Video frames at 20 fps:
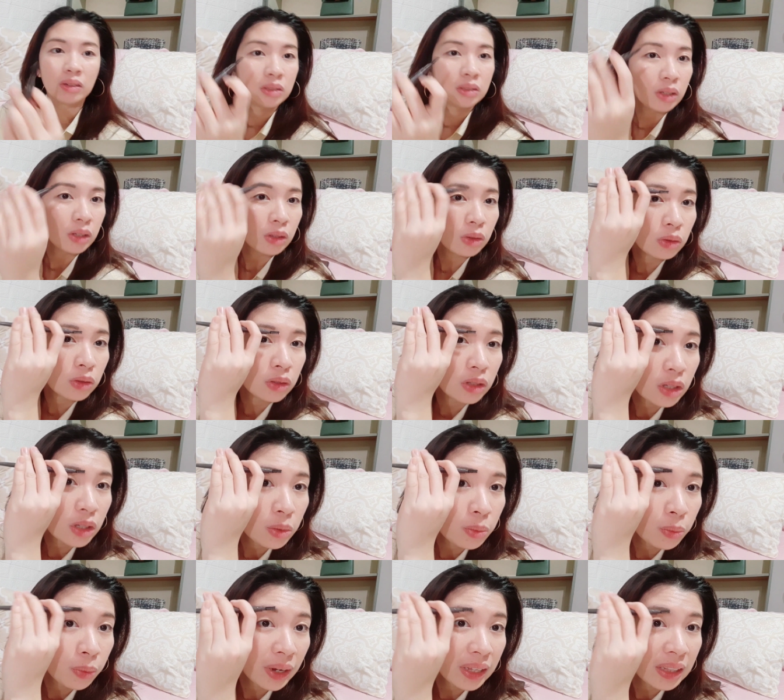So it will just
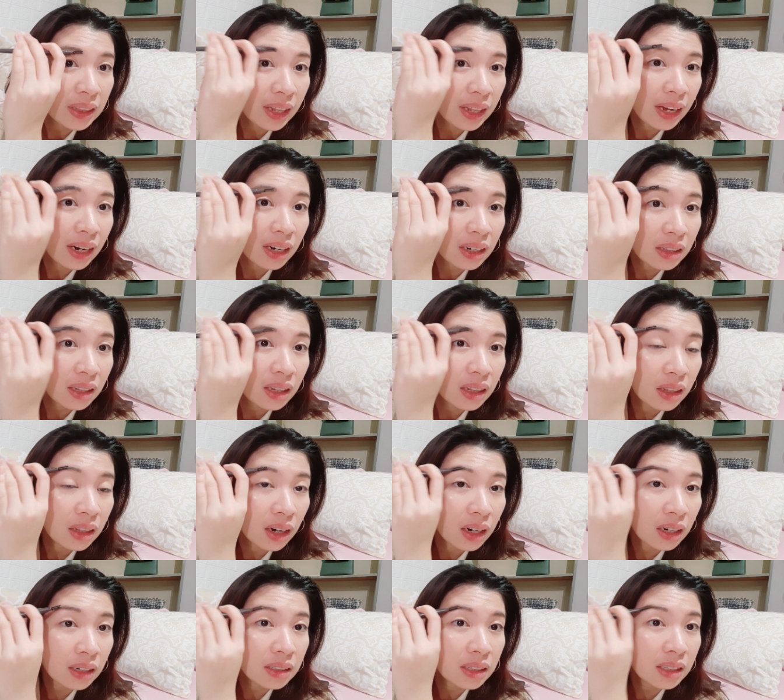spread there the
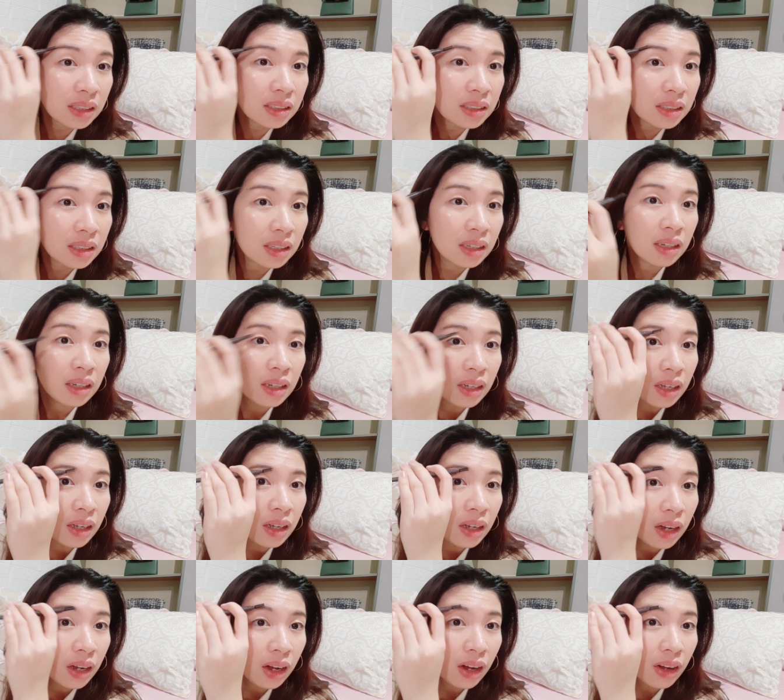darkness
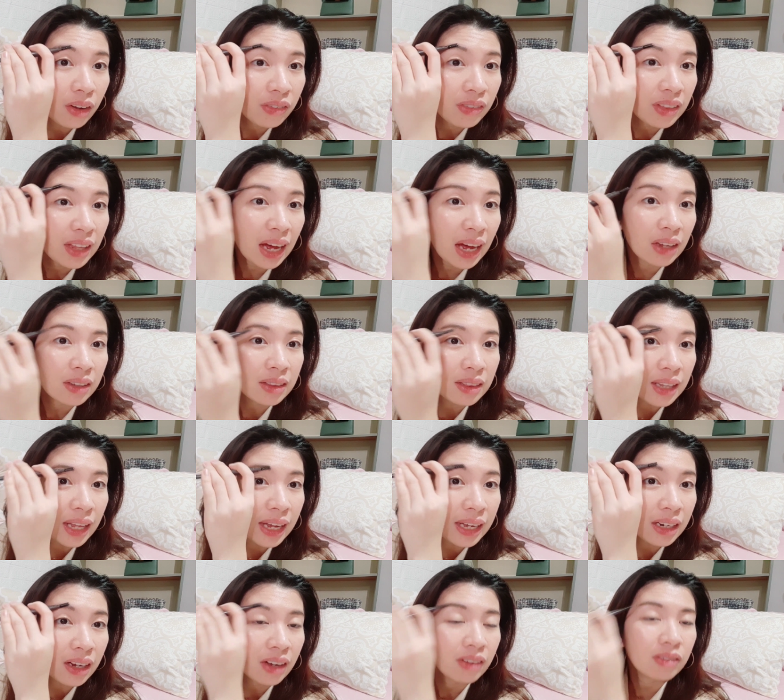of the
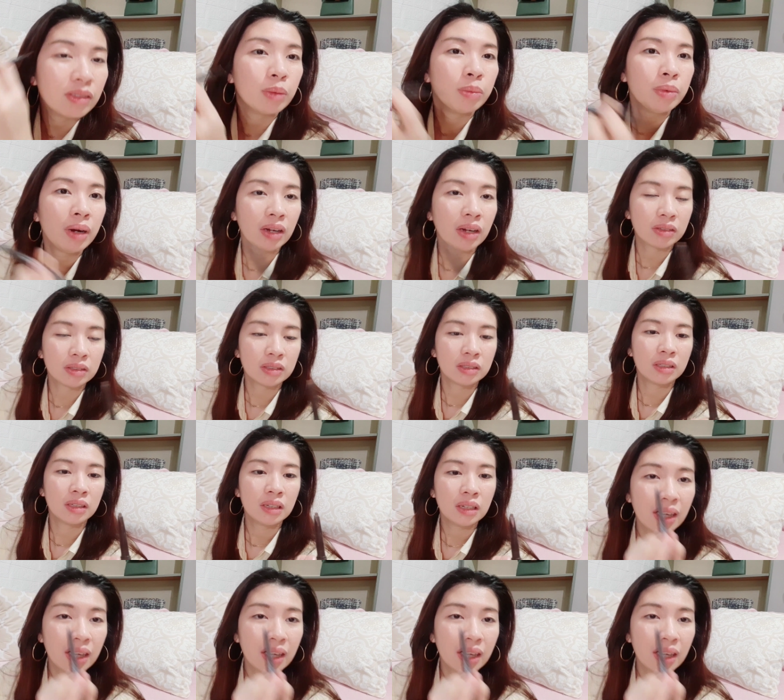outline of the brows.